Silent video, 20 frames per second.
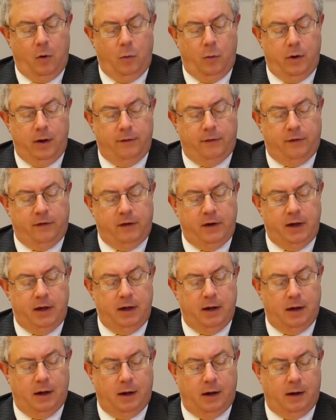We've
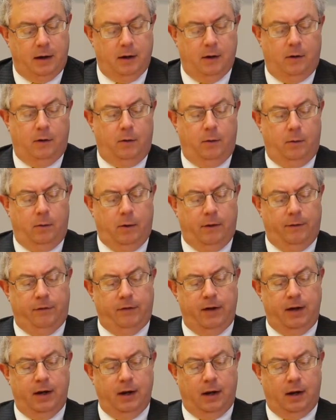seen a
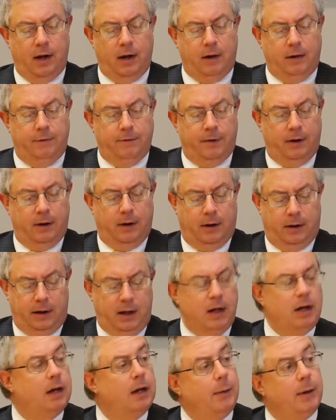lot
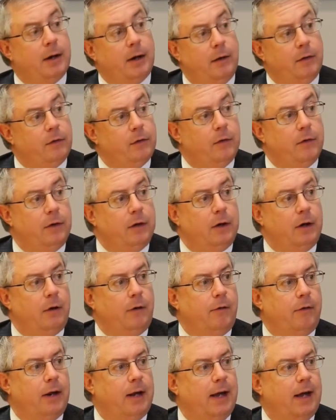of economic uncertainty
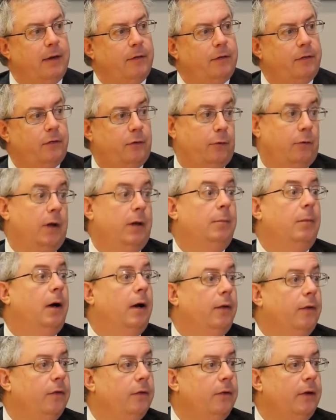over the last 3
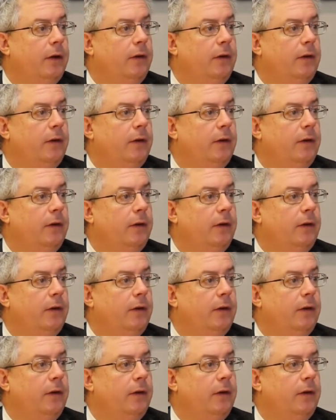months,